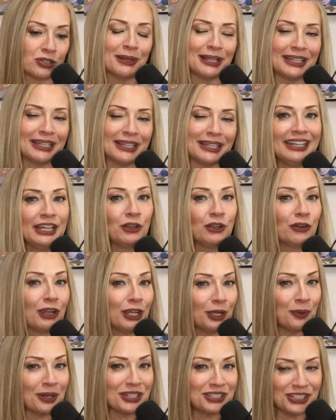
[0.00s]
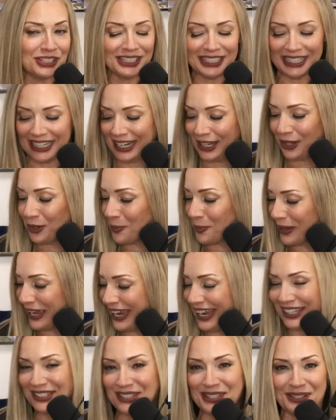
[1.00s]
But great question, and I hope I
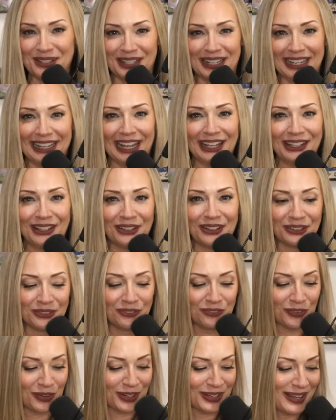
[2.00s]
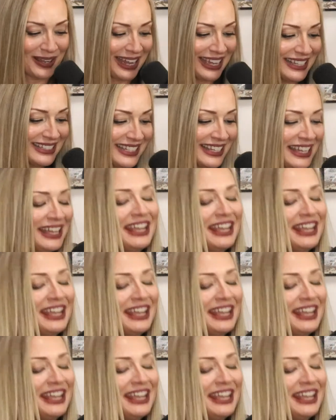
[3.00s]
answered it good for you guys.